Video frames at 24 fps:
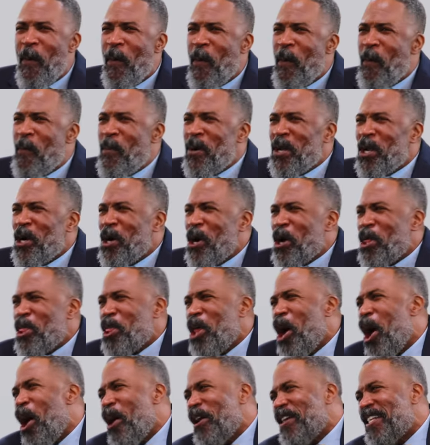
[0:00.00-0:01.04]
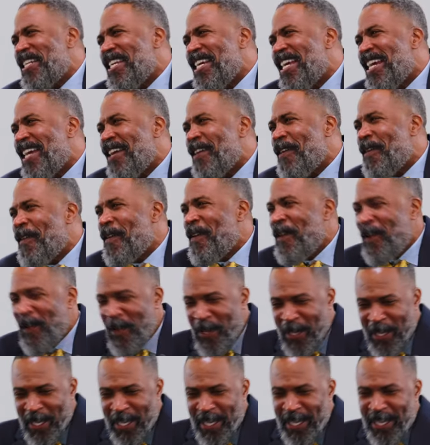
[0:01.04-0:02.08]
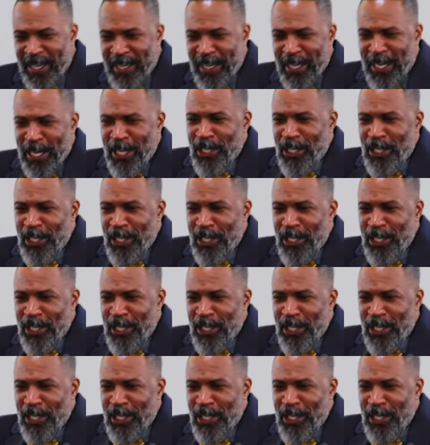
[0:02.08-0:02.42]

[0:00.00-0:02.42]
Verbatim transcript: But her authority is